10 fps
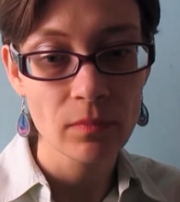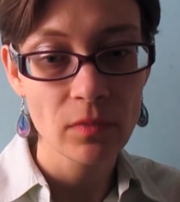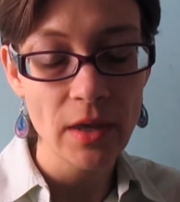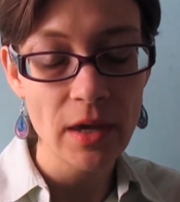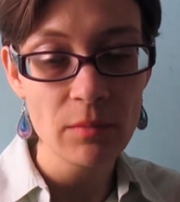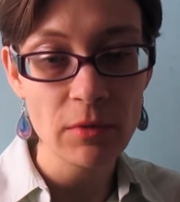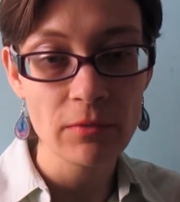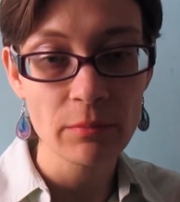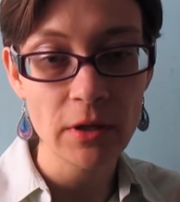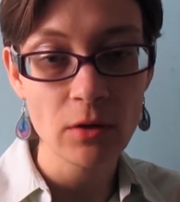They hate me
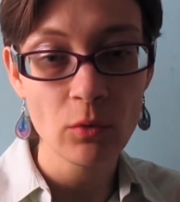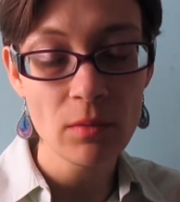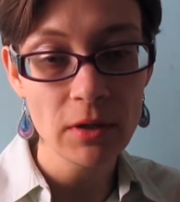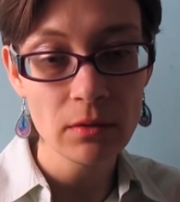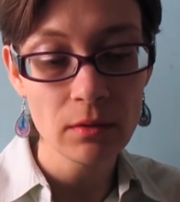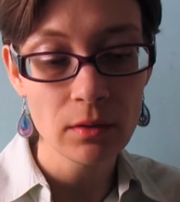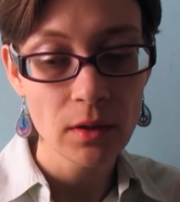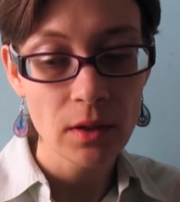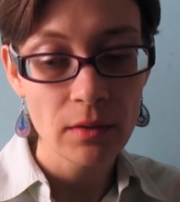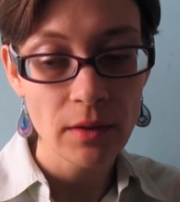for being a woman.
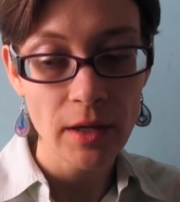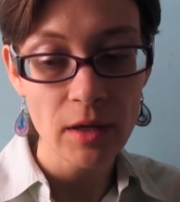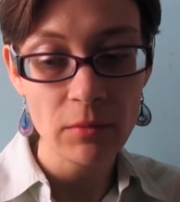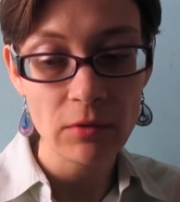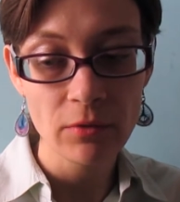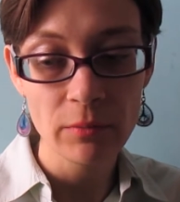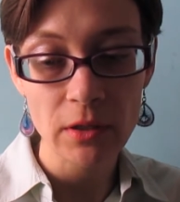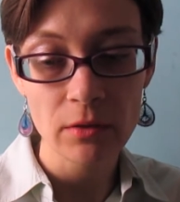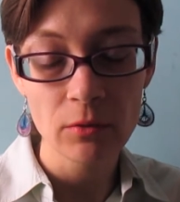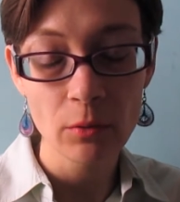They hate me for being
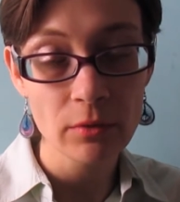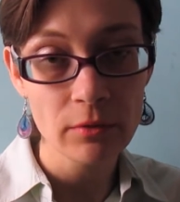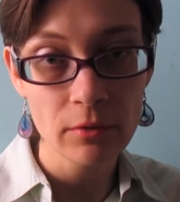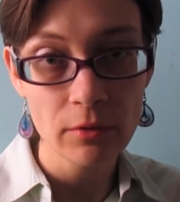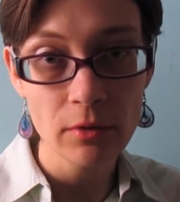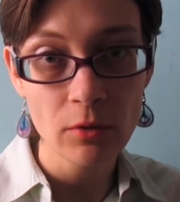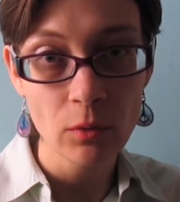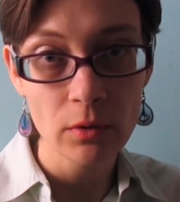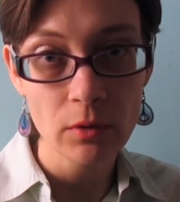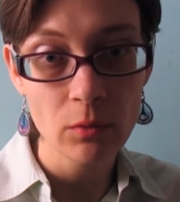a northerner,
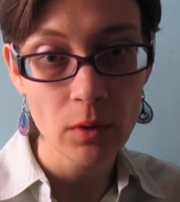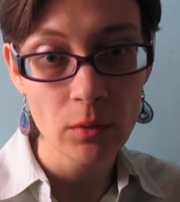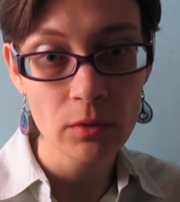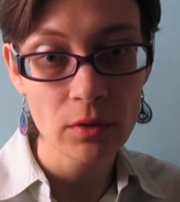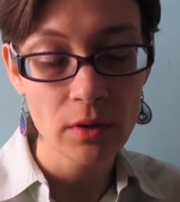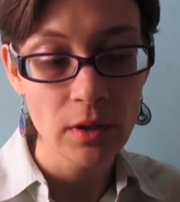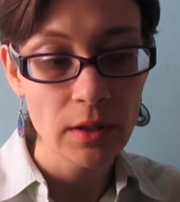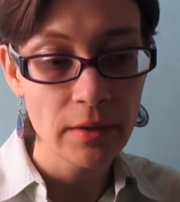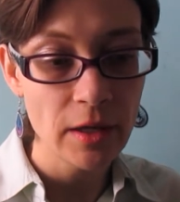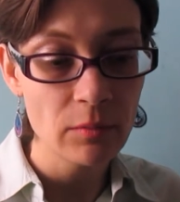quote unquote.
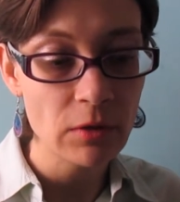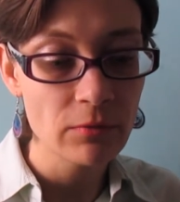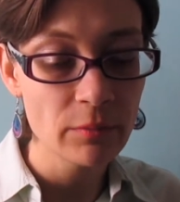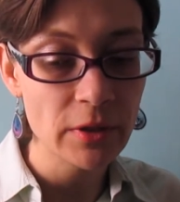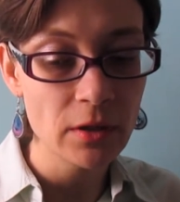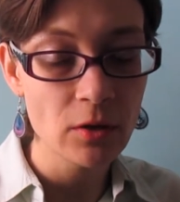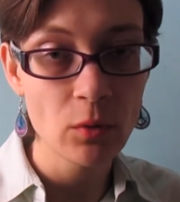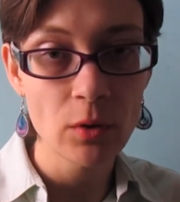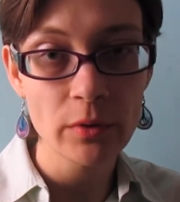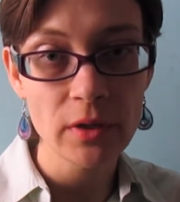They hate me for being a
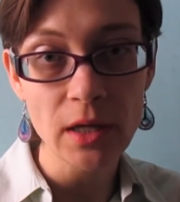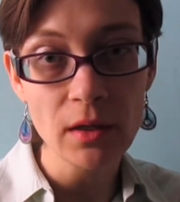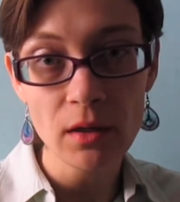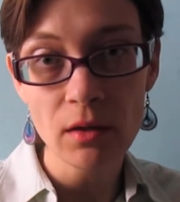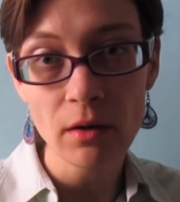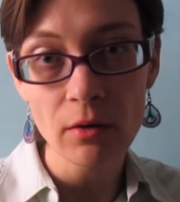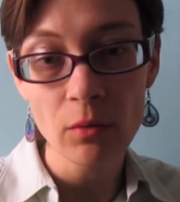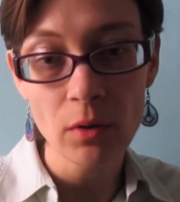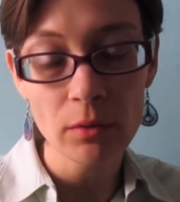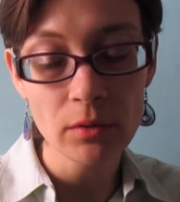quote Yankee,
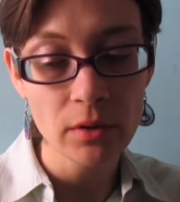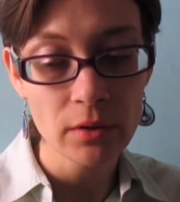unquote.